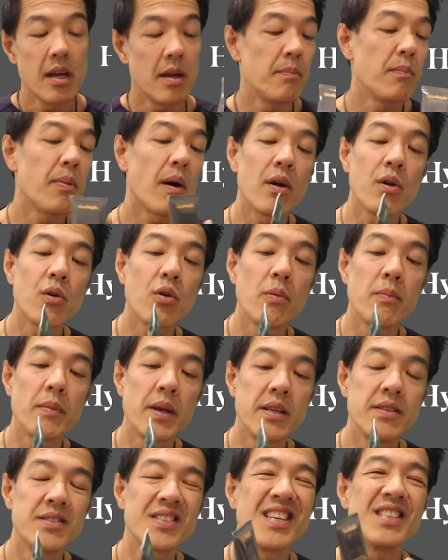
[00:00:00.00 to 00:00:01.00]
and by all
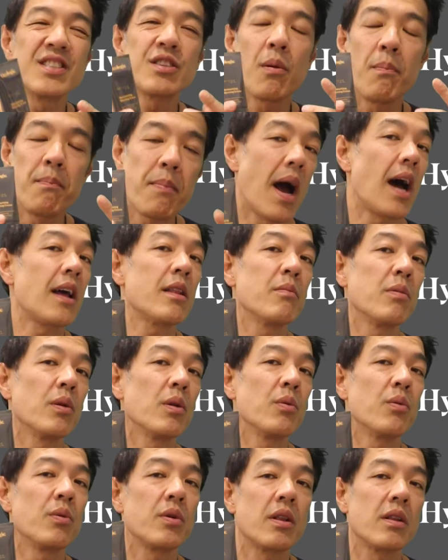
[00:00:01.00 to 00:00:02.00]
means, it's
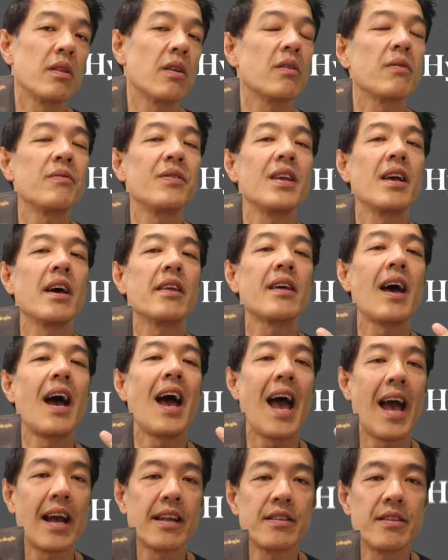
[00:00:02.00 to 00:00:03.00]
compatible with a lot of the other
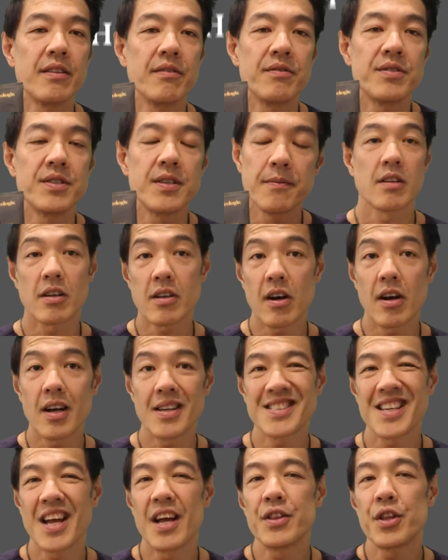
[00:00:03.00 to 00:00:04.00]
actives. So
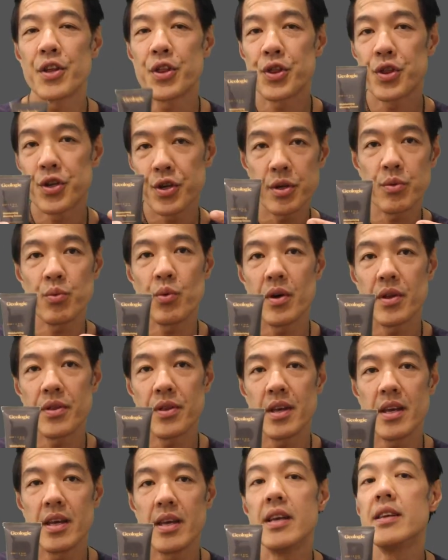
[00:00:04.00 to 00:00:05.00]
guys, the third
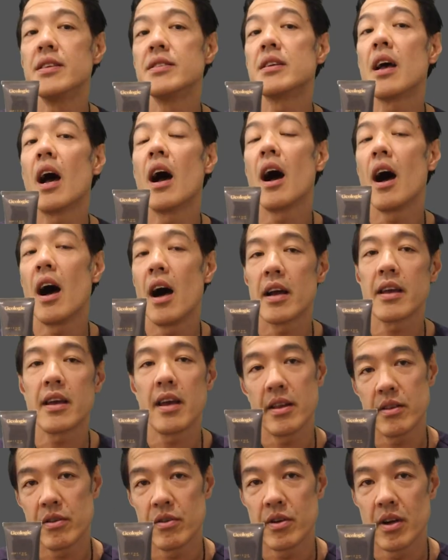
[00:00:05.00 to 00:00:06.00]
one is
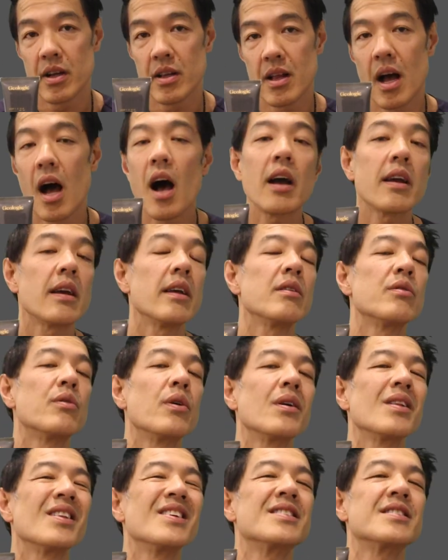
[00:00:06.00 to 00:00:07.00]
argan oil. Argan
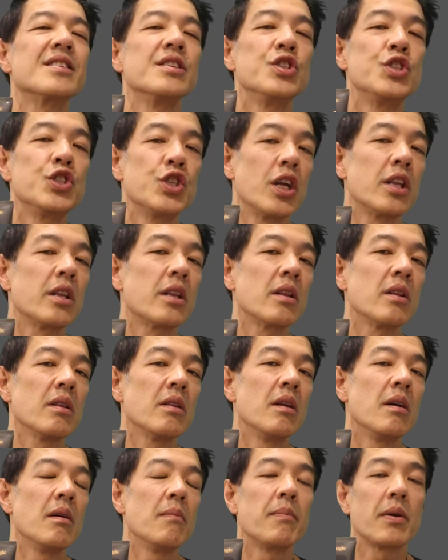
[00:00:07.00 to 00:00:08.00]
oil is a
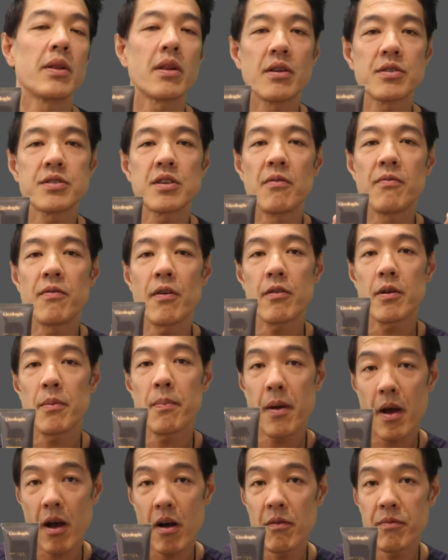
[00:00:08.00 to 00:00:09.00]
gentle but also a very
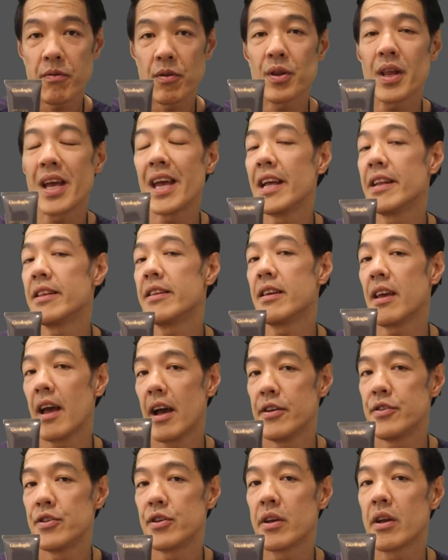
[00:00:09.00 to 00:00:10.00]
powerful
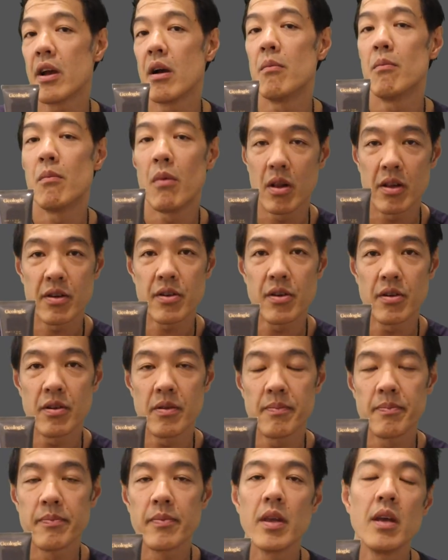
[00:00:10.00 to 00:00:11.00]
anti-aging
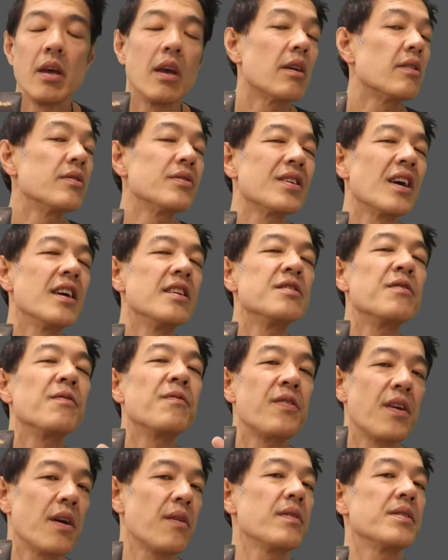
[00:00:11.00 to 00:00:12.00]
molecule. It contains
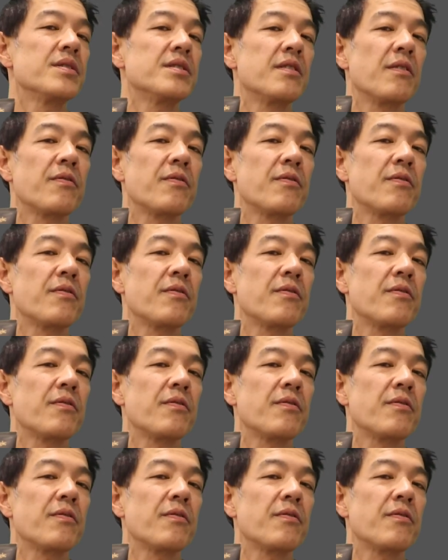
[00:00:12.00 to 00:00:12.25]
various